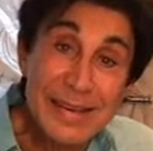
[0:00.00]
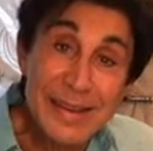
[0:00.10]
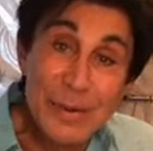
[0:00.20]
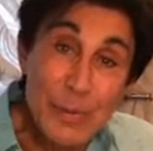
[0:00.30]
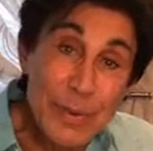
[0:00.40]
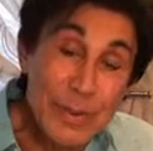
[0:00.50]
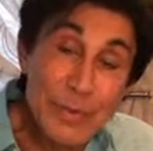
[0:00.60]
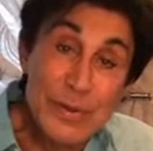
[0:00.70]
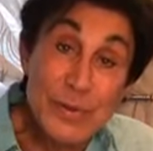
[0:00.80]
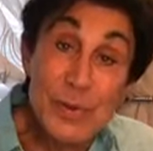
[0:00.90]
And
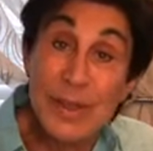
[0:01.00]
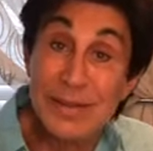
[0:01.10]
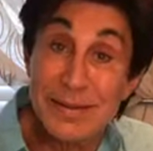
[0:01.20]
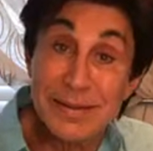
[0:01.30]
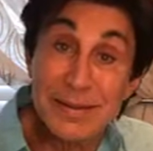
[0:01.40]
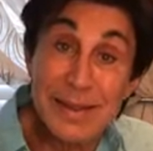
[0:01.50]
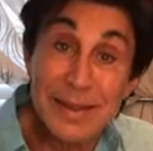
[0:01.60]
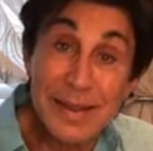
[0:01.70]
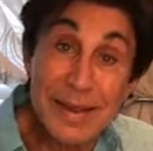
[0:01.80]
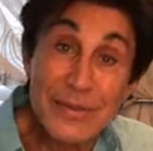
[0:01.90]
we'll
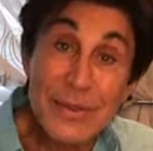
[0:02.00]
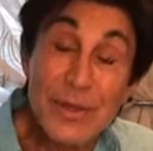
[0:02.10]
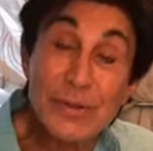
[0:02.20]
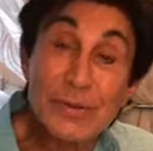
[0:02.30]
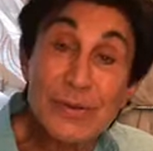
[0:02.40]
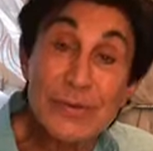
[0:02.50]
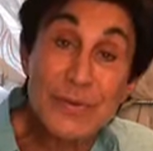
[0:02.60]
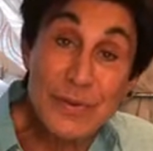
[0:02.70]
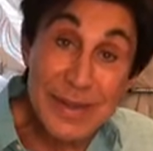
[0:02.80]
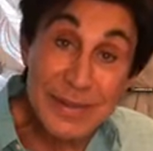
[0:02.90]
rejoice and exalt
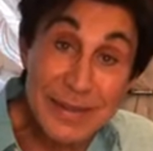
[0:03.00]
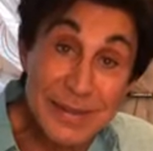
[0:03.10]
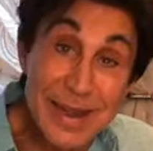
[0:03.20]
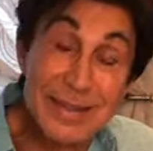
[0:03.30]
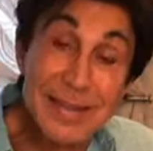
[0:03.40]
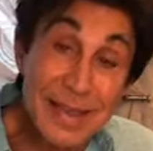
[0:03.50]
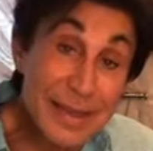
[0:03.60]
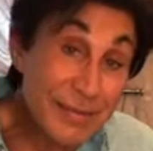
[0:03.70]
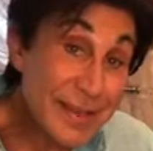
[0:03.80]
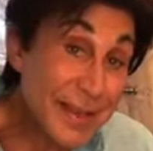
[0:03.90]
Jesus
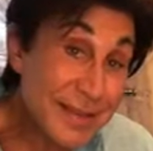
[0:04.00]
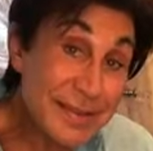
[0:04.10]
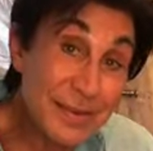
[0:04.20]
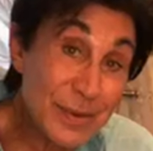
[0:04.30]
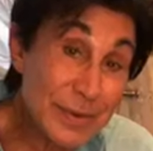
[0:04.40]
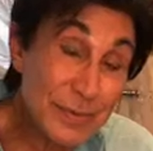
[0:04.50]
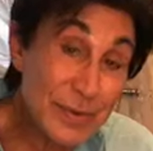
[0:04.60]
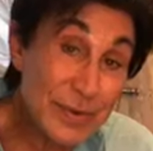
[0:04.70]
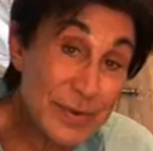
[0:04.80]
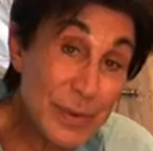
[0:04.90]
as King of Kings and
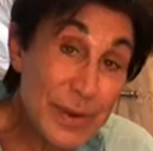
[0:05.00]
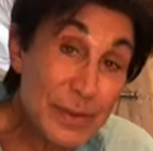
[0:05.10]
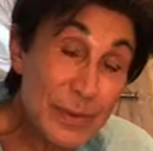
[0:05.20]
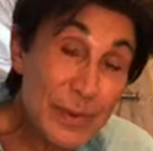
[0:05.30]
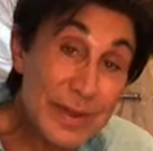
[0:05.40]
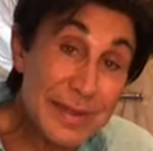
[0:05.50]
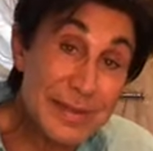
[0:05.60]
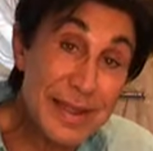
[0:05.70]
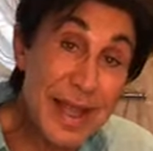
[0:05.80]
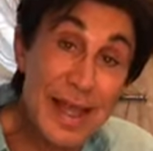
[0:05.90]
Lord of Lords. What a
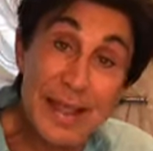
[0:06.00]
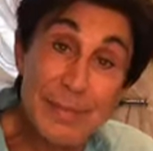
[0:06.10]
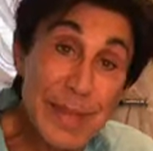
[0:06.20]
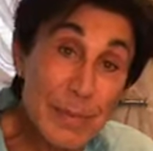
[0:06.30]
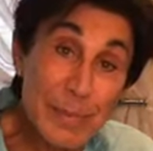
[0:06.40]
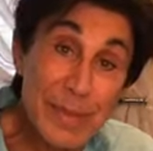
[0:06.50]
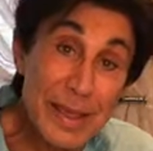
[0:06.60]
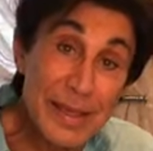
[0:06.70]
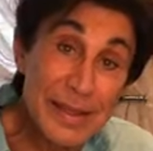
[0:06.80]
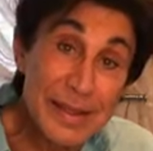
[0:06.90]
glorious time that
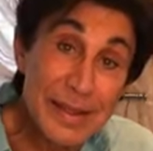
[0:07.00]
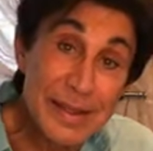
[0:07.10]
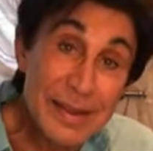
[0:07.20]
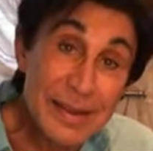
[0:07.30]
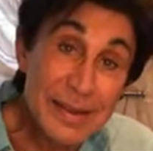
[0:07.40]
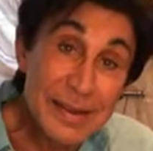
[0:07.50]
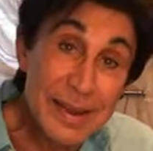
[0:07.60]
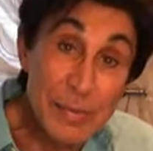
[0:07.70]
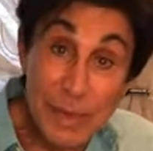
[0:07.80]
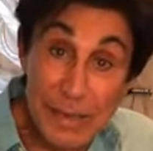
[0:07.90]
will be.
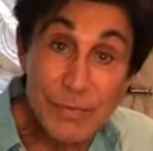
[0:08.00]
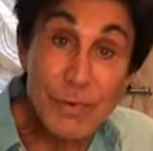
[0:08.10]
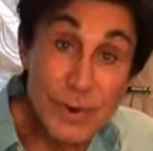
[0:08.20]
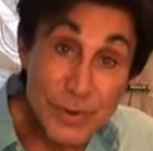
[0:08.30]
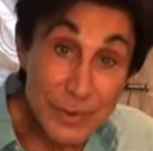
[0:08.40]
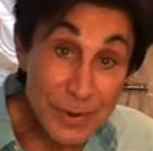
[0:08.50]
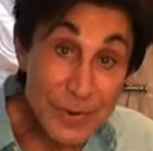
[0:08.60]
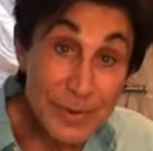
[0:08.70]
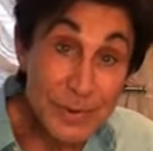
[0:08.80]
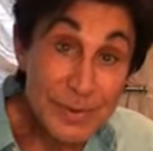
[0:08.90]
I'm looking forward
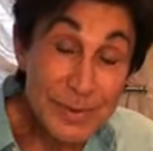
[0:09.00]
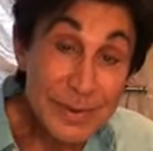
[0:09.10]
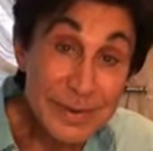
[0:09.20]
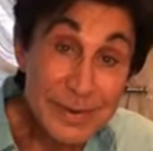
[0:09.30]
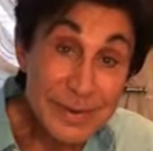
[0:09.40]
to it, aren't you?